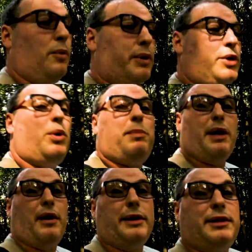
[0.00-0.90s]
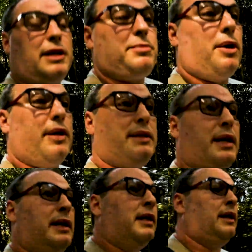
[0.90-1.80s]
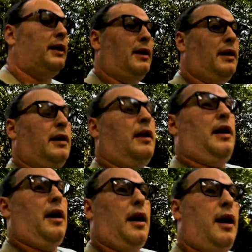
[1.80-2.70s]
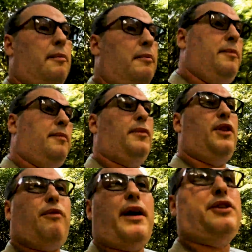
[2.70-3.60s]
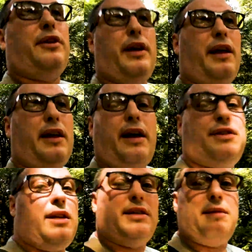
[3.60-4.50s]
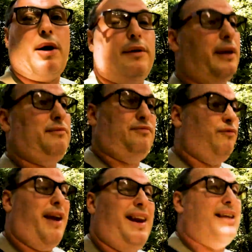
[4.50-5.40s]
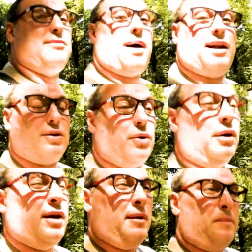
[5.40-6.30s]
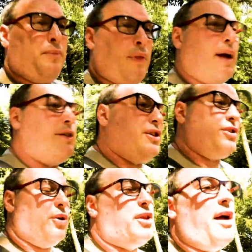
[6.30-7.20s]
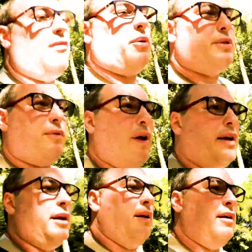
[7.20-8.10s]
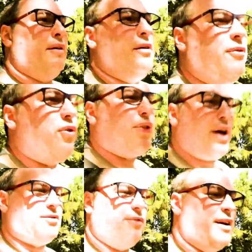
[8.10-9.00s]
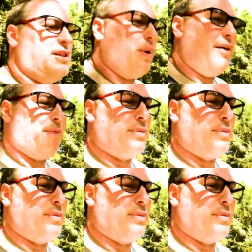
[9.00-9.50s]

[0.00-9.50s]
which would be nice, let's be honest, the range on it in FCC mode, it really isn't bad at all. As you saw there, I was flying 4,000 feet away